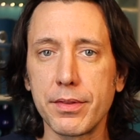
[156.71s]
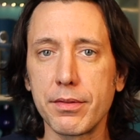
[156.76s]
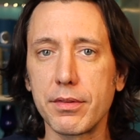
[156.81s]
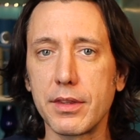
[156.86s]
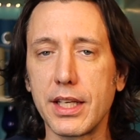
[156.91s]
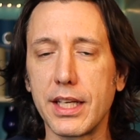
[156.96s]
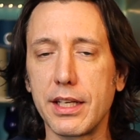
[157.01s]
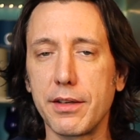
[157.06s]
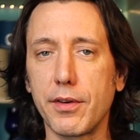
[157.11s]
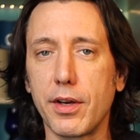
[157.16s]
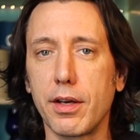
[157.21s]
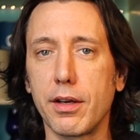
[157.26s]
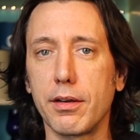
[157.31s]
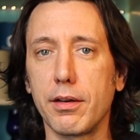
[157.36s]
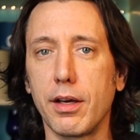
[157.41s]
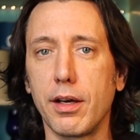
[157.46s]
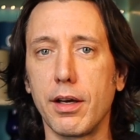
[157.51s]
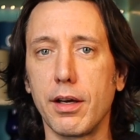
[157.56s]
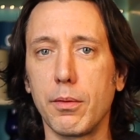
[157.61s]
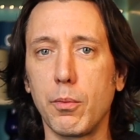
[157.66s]
at the end of
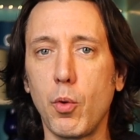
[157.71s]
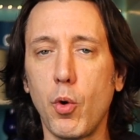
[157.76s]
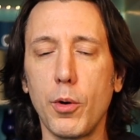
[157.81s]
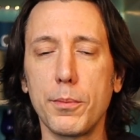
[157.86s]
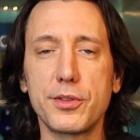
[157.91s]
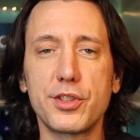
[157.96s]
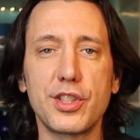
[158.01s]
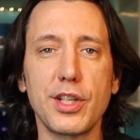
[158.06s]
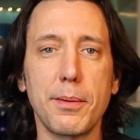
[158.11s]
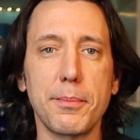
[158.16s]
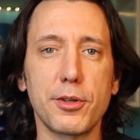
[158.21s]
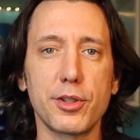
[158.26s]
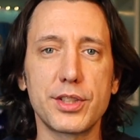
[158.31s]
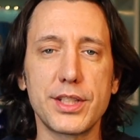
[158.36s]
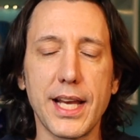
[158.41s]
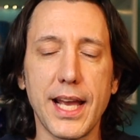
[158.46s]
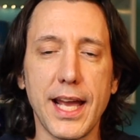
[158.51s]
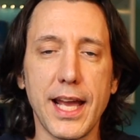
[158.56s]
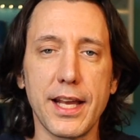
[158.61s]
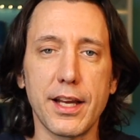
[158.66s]
a warm summer
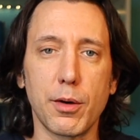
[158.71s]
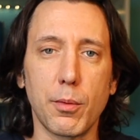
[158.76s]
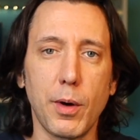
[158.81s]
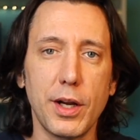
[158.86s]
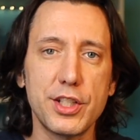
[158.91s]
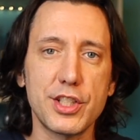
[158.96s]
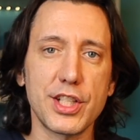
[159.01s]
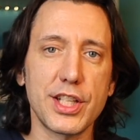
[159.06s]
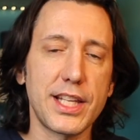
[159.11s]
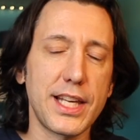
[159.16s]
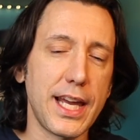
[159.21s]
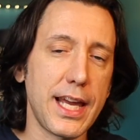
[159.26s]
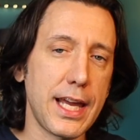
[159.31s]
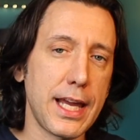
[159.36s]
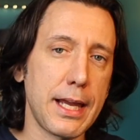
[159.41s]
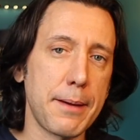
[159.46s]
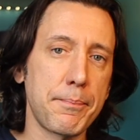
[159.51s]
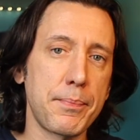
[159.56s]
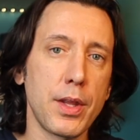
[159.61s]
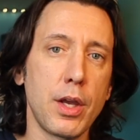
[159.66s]
day and watch a
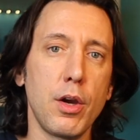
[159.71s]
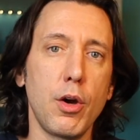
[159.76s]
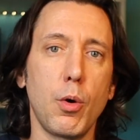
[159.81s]
game,